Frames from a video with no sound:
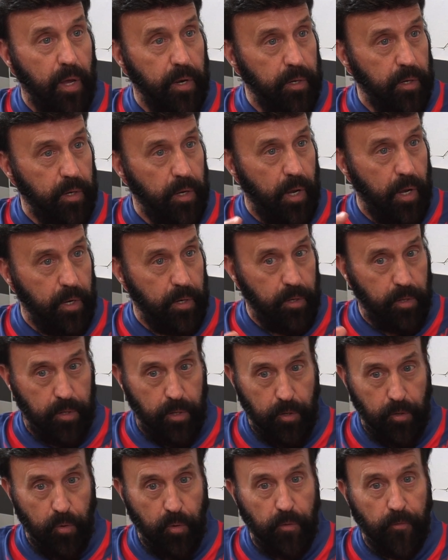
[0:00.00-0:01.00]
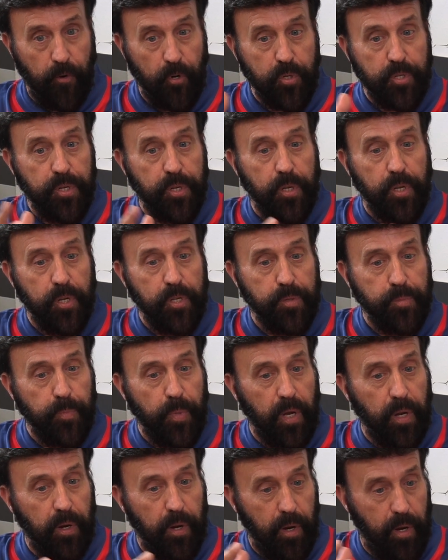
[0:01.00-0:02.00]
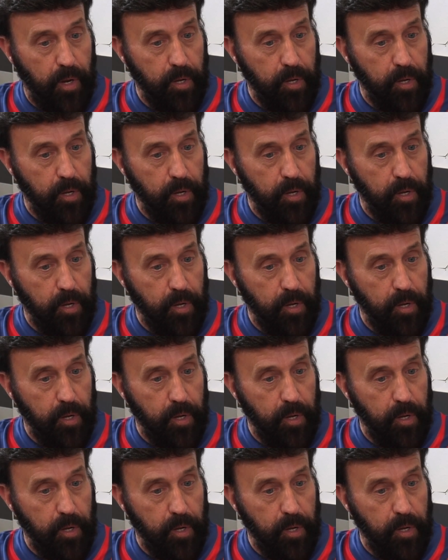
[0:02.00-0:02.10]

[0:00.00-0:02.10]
and the universities being,